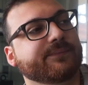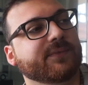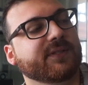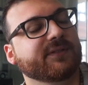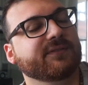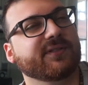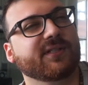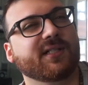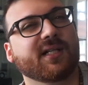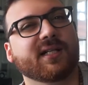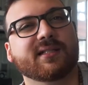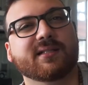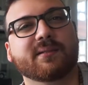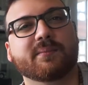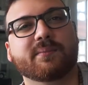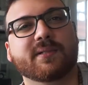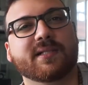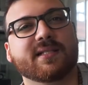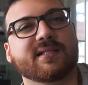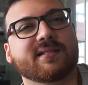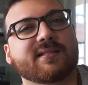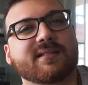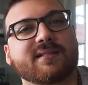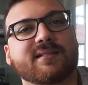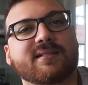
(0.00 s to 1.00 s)
I forgot the
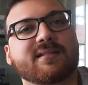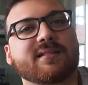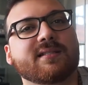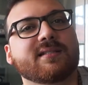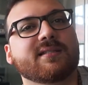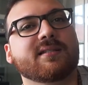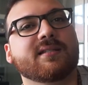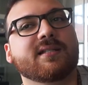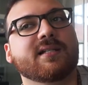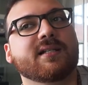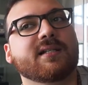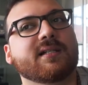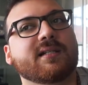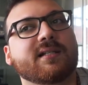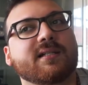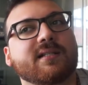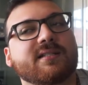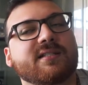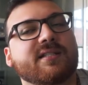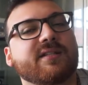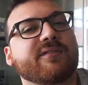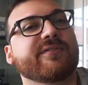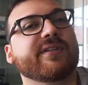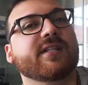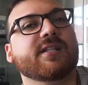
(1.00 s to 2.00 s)
place. It's in
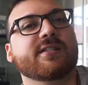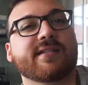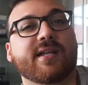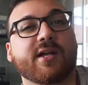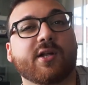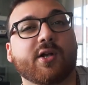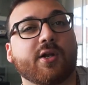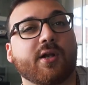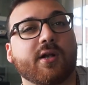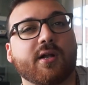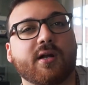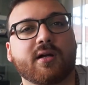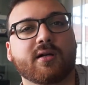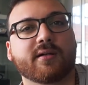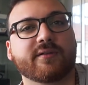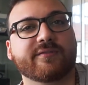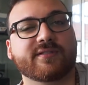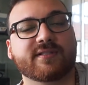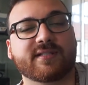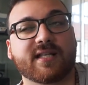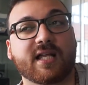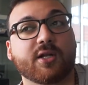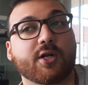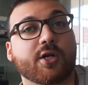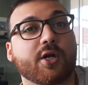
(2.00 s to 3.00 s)
Ville
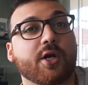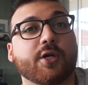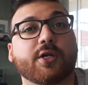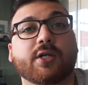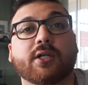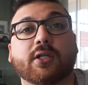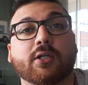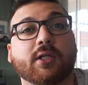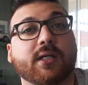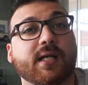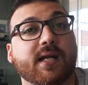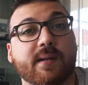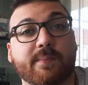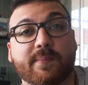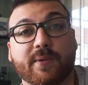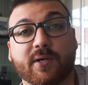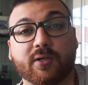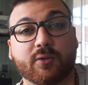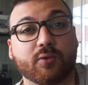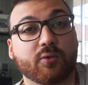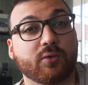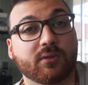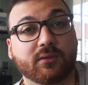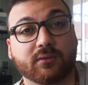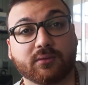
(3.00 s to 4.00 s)
Saint-Laurent. You can look it up on
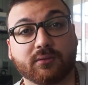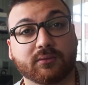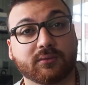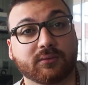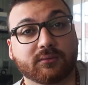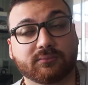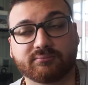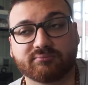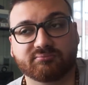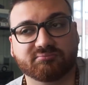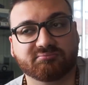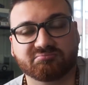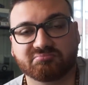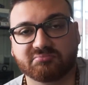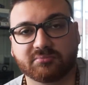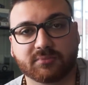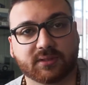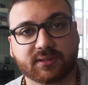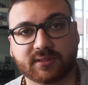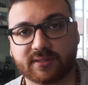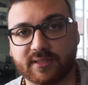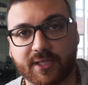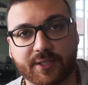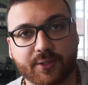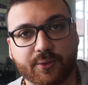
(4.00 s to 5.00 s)
Google.
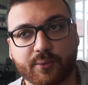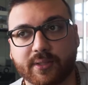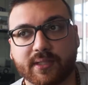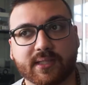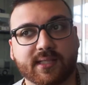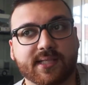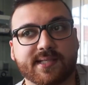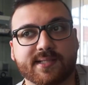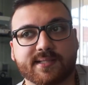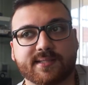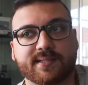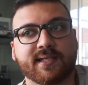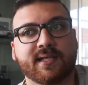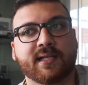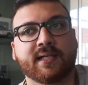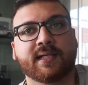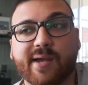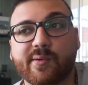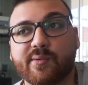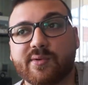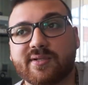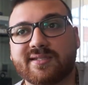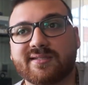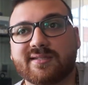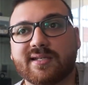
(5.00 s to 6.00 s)
It'll tell you where it is. I
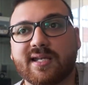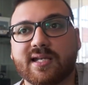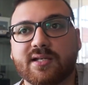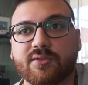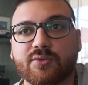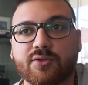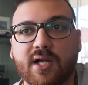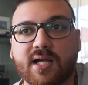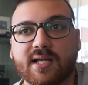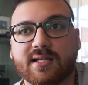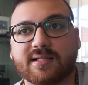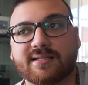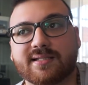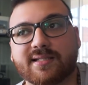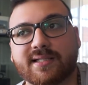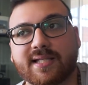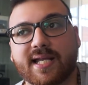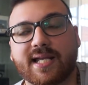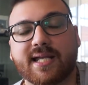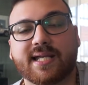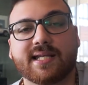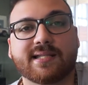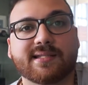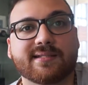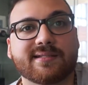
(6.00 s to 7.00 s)
would say try to
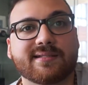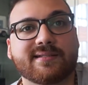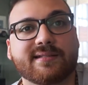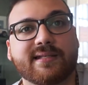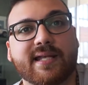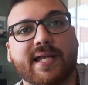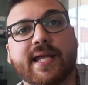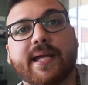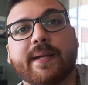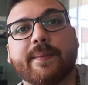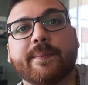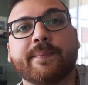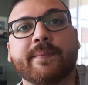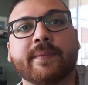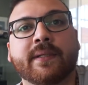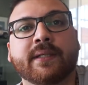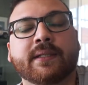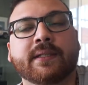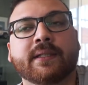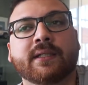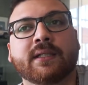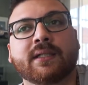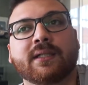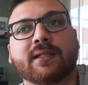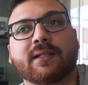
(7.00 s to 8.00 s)
stay in the same
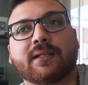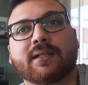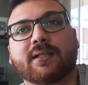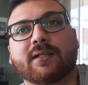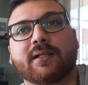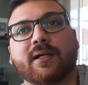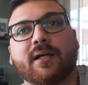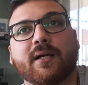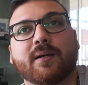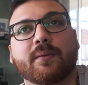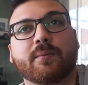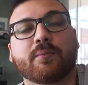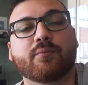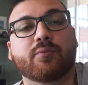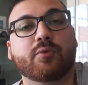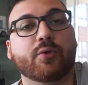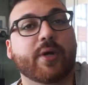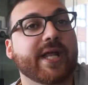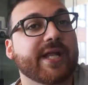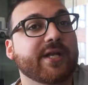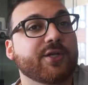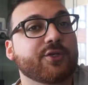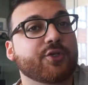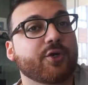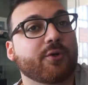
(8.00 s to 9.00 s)

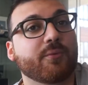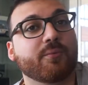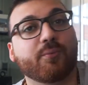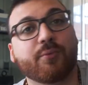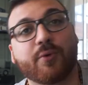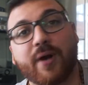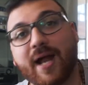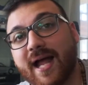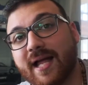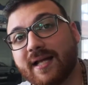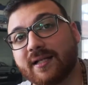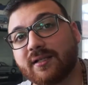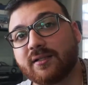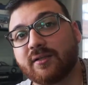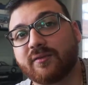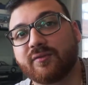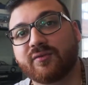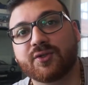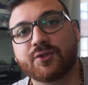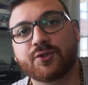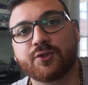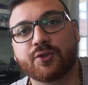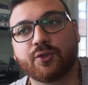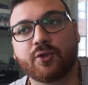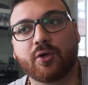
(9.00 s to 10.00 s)
range or brand of
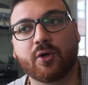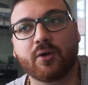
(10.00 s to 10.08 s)
what you're